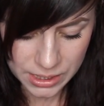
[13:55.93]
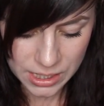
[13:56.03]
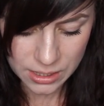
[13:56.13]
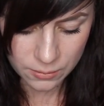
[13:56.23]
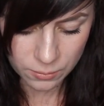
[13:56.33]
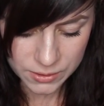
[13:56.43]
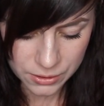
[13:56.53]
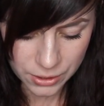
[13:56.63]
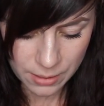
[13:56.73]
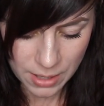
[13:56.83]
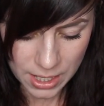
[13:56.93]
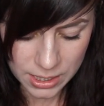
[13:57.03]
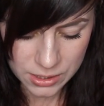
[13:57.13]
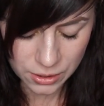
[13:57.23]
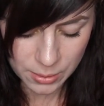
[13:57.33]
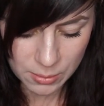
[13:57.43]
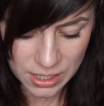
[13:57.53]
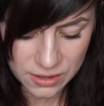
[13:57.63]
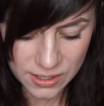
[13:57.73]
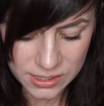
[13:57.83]
He was a great man. He taught me
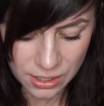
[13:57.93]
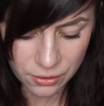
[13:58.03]
many things,